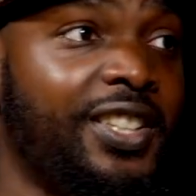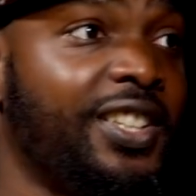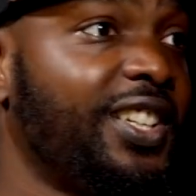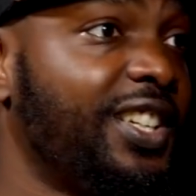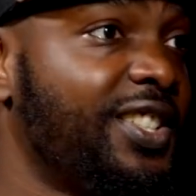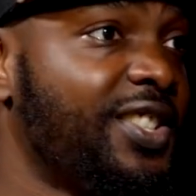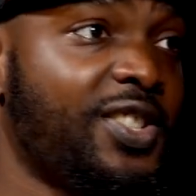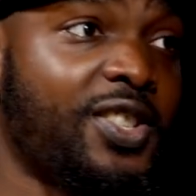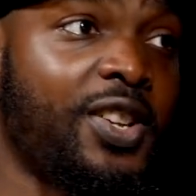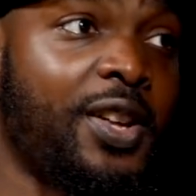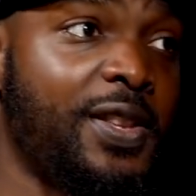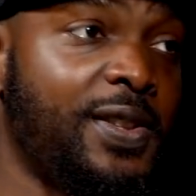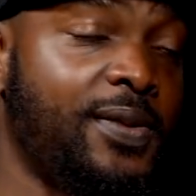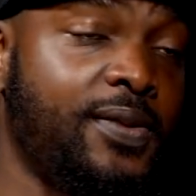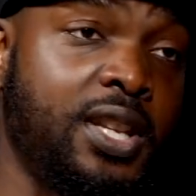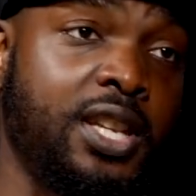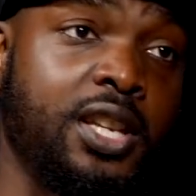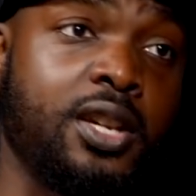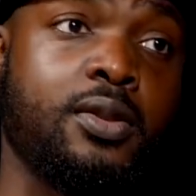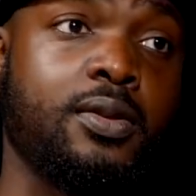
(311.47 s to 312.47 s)
Mm-hmm. I just saw this
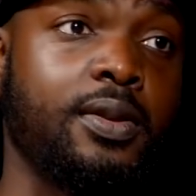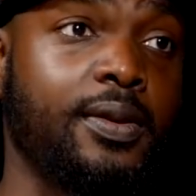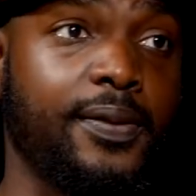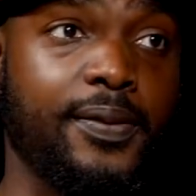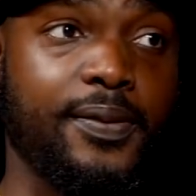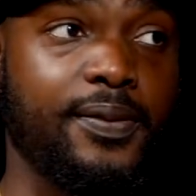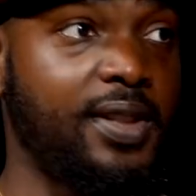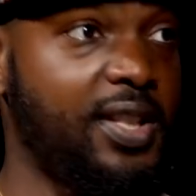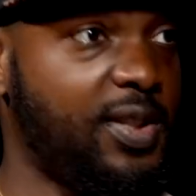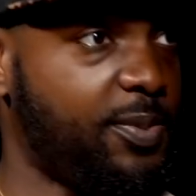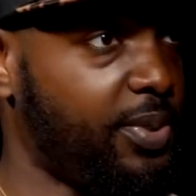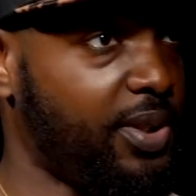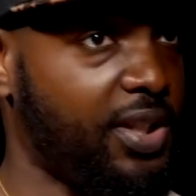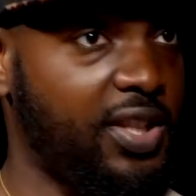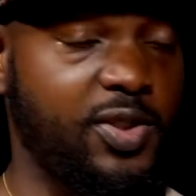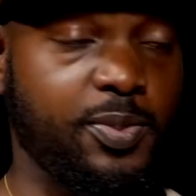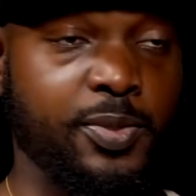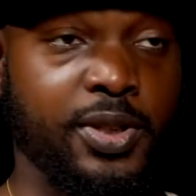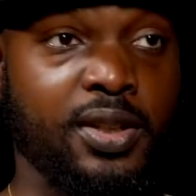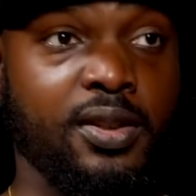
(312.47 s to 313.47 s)
video of this
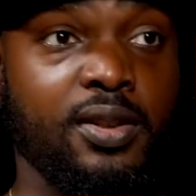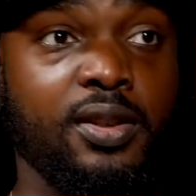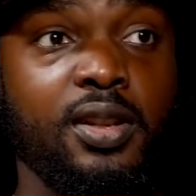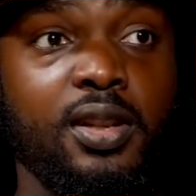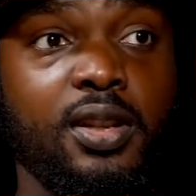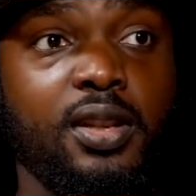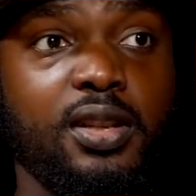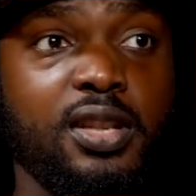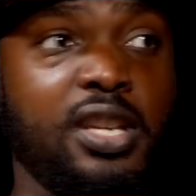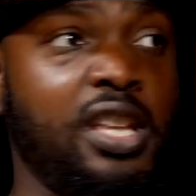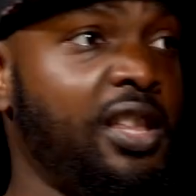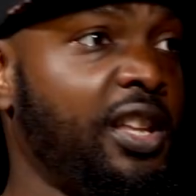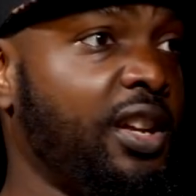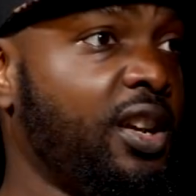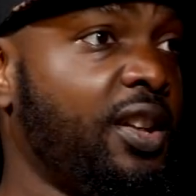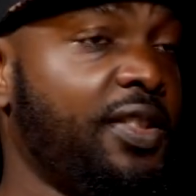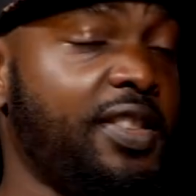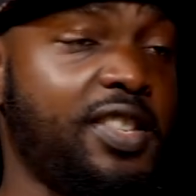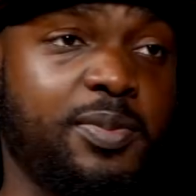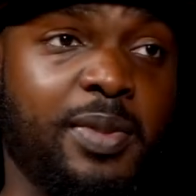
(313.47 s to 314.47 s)
policeman
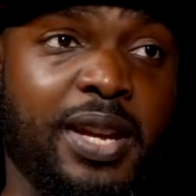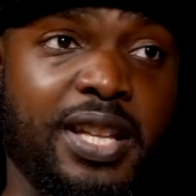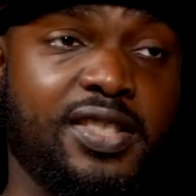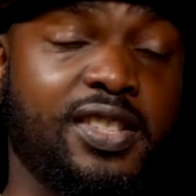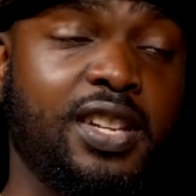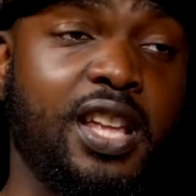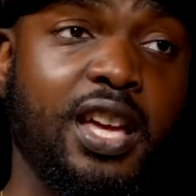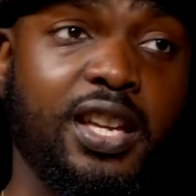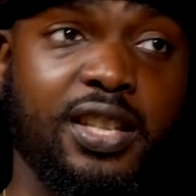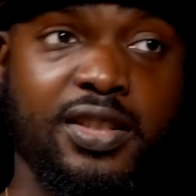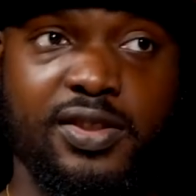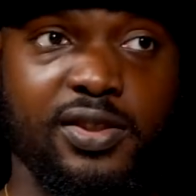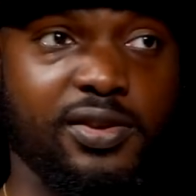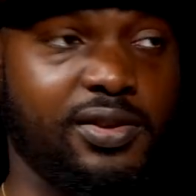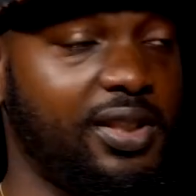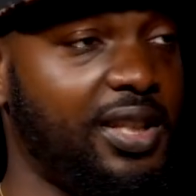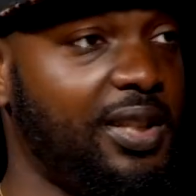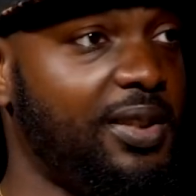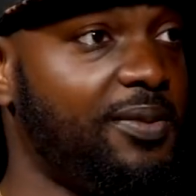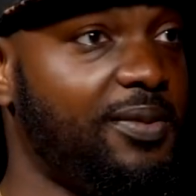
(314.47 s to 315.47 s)
kneeling on this man's neck
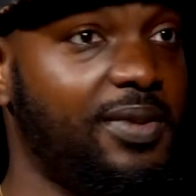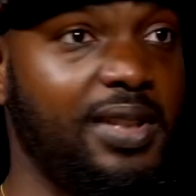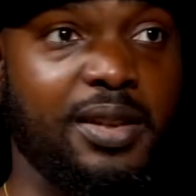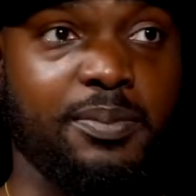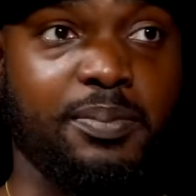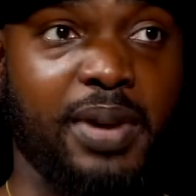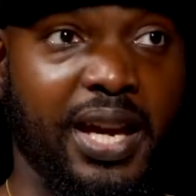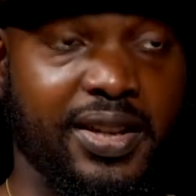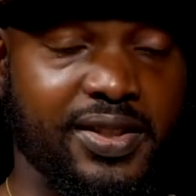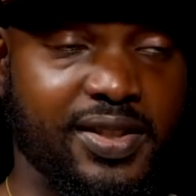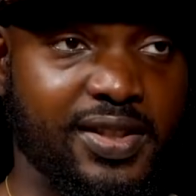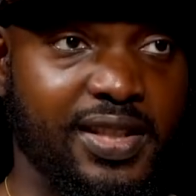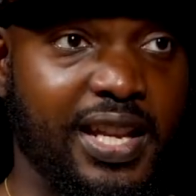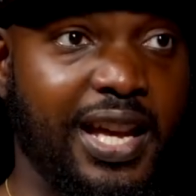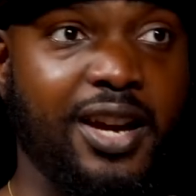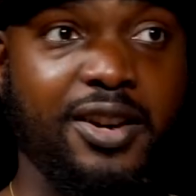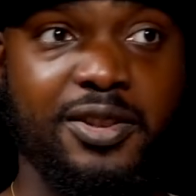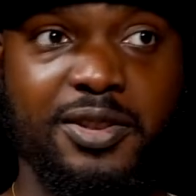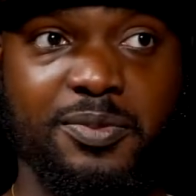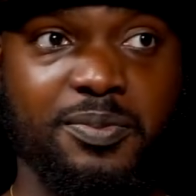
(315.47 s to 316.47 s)
until he he passes
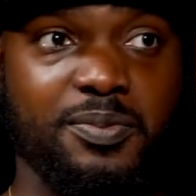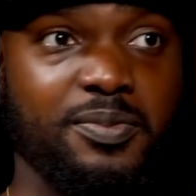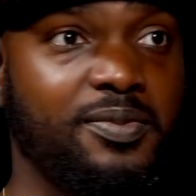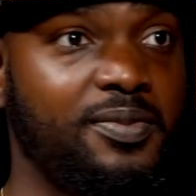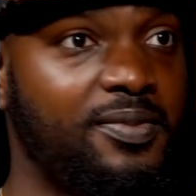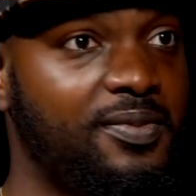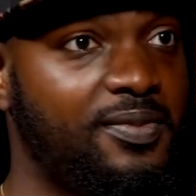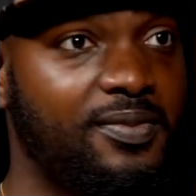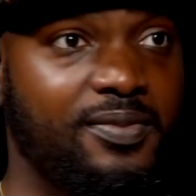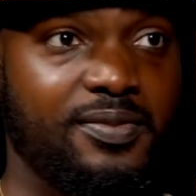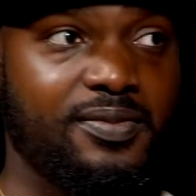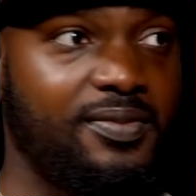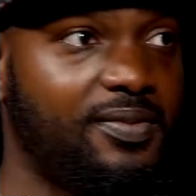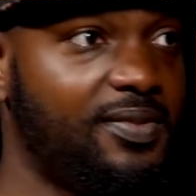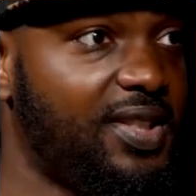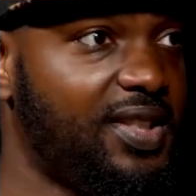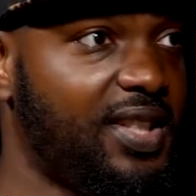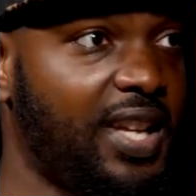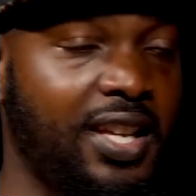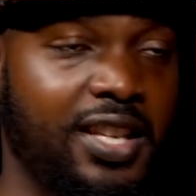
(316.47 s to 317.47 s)
out and
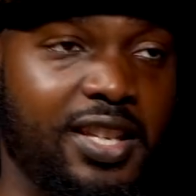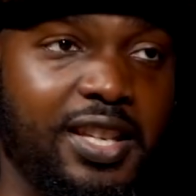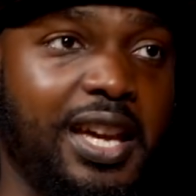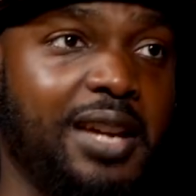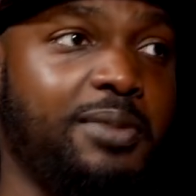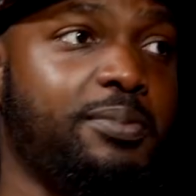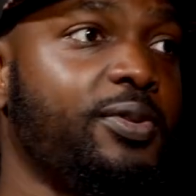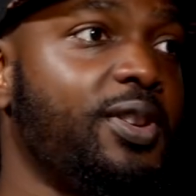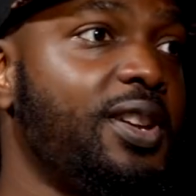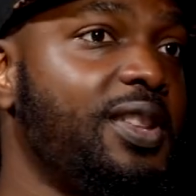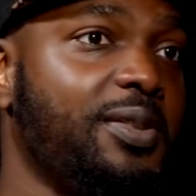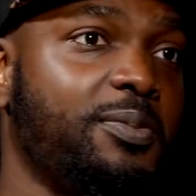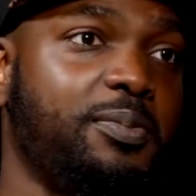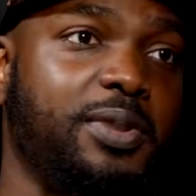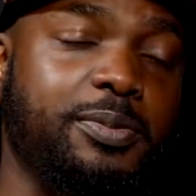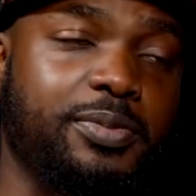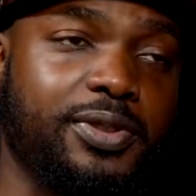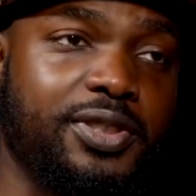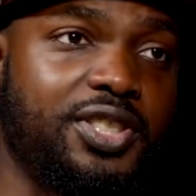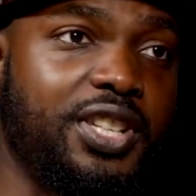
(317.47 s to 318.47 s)
saying he can't breathe and
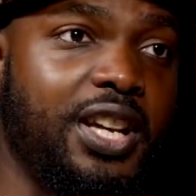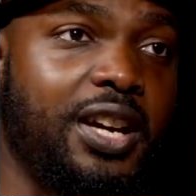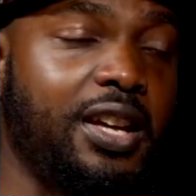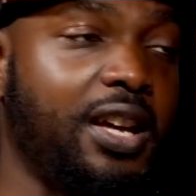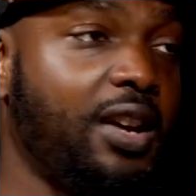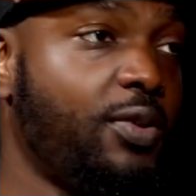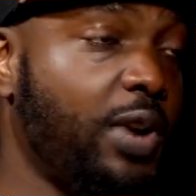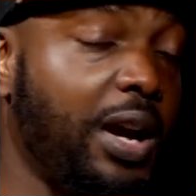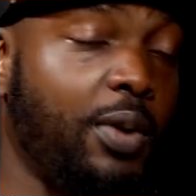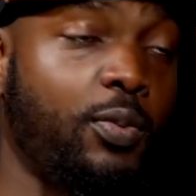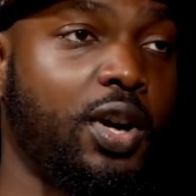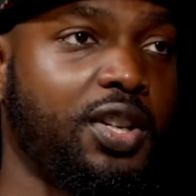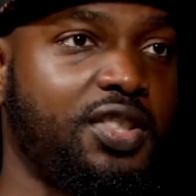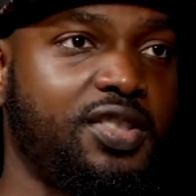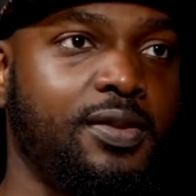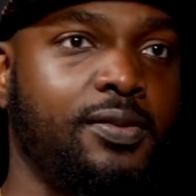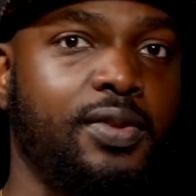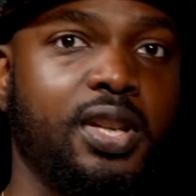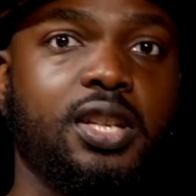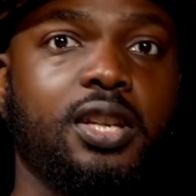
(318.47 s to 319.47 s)
people are shouting. I, I
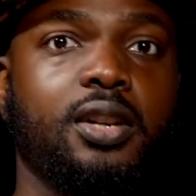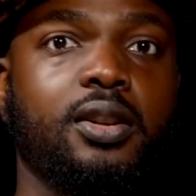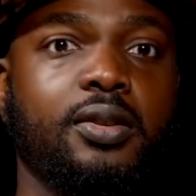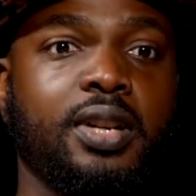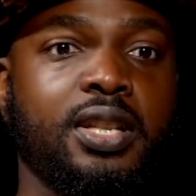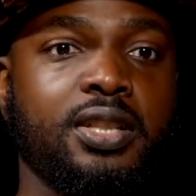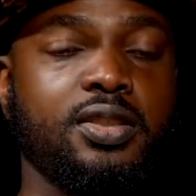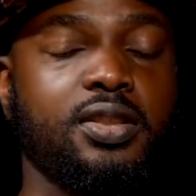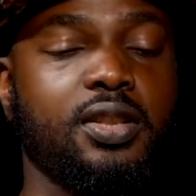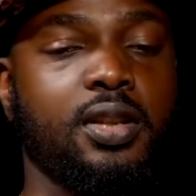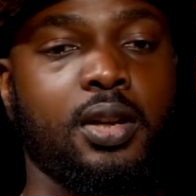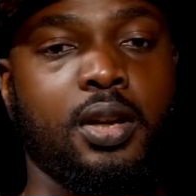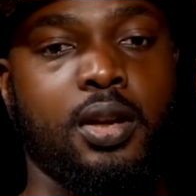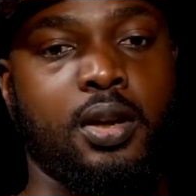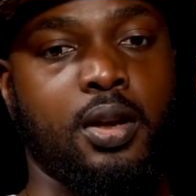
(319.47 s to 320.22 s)
watched the video and